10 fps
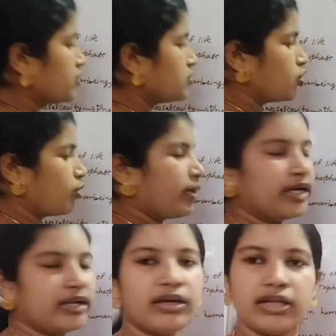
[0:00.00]

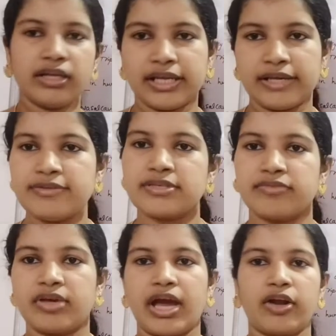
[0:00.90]
Stomata in leaves
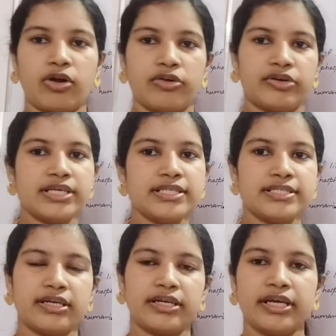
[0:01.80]
we had already
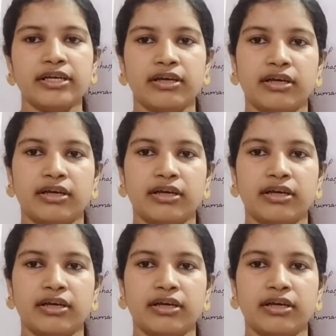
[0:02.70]
studied